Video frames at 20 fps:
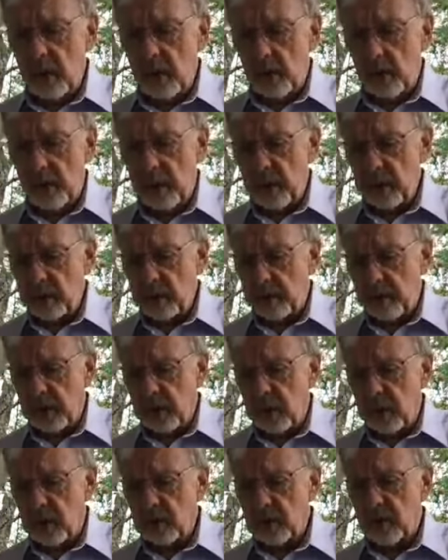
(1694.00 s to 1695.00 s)
Well, it's
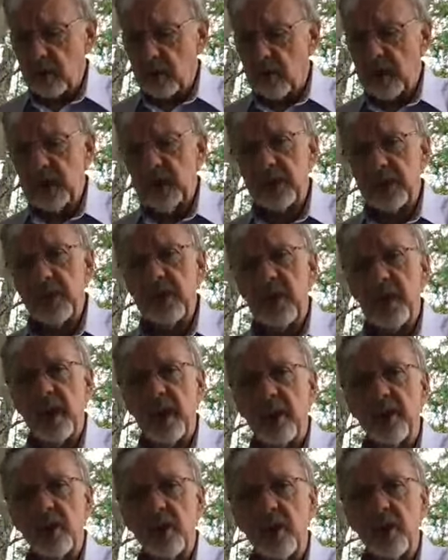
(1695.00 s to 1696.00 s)
because the Christian
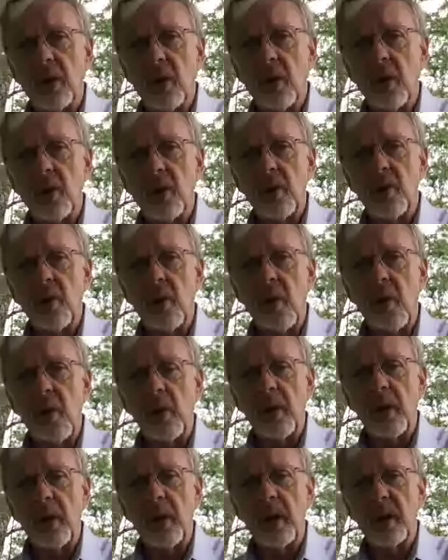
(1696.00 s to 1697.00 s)
has a goal of
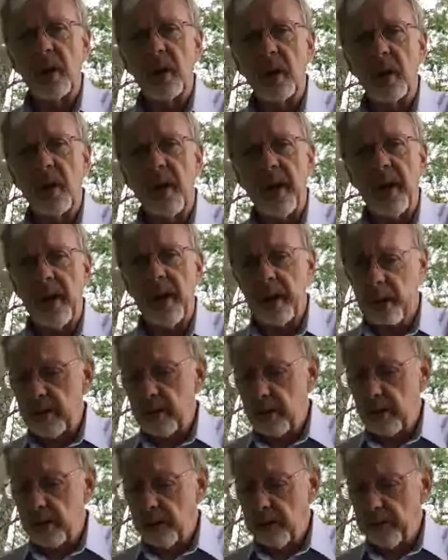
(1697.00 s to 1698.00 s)
walking in the light,
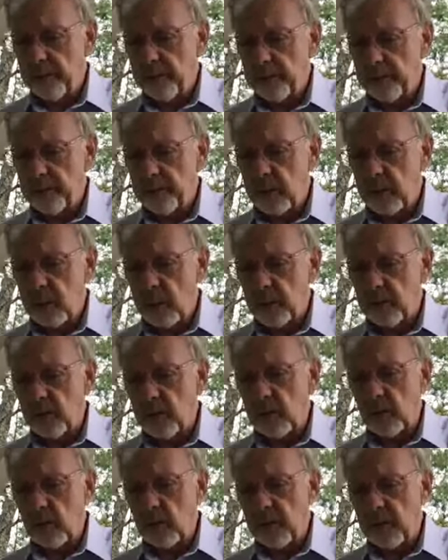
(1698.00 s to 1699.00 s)
of
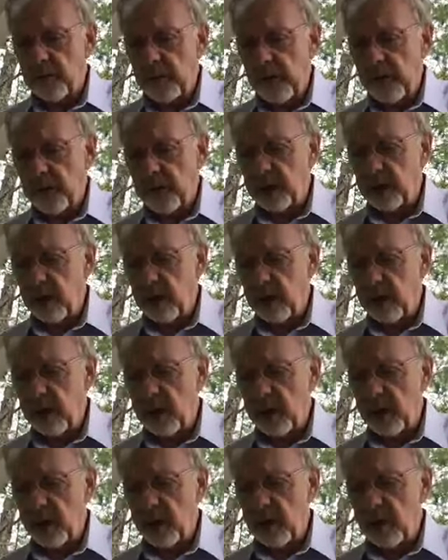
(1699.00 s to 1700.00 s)
glorifying
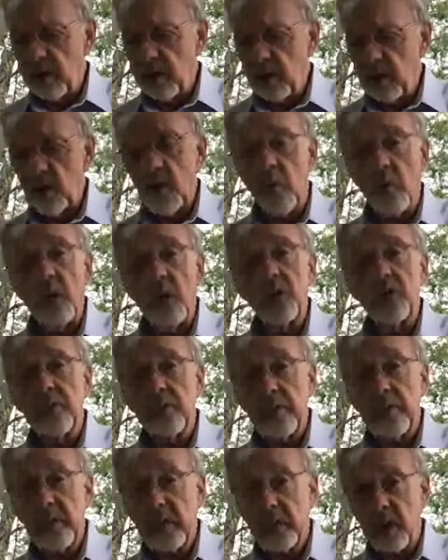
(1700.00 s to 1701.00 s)
God,
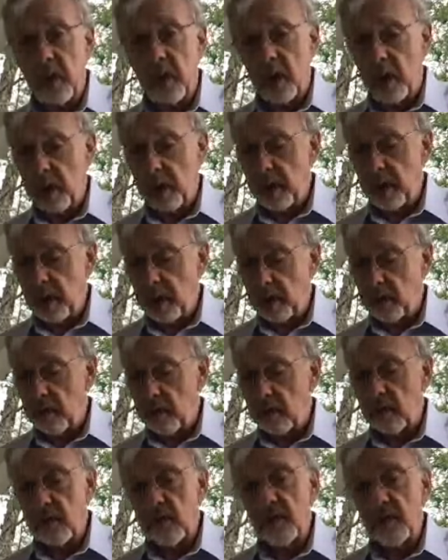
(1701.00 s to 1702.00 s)
worshiping God and
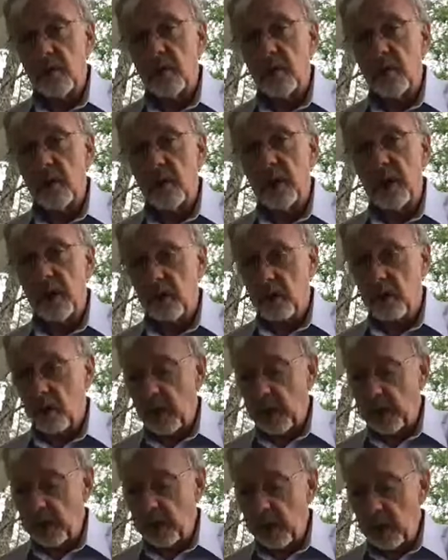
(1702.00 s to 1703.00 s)
and
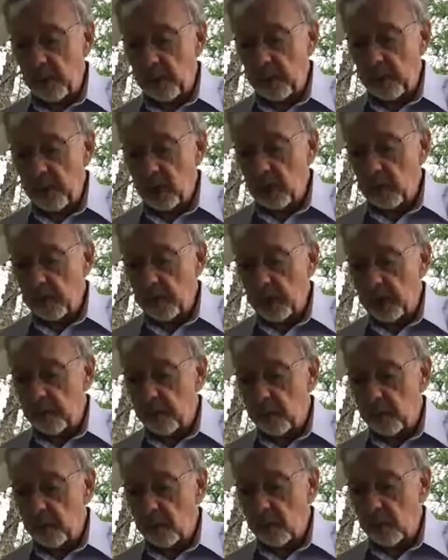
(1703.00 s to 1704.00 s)
trying to help other
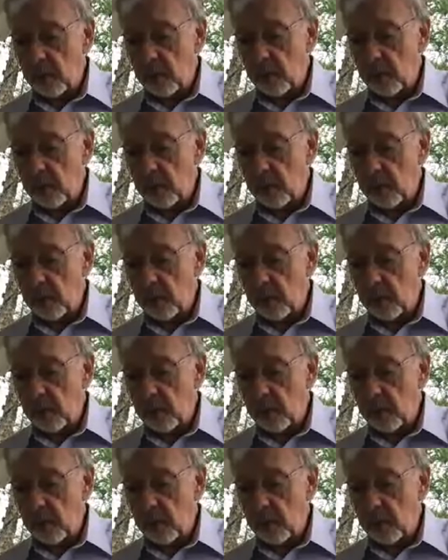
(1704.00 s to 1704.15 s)
people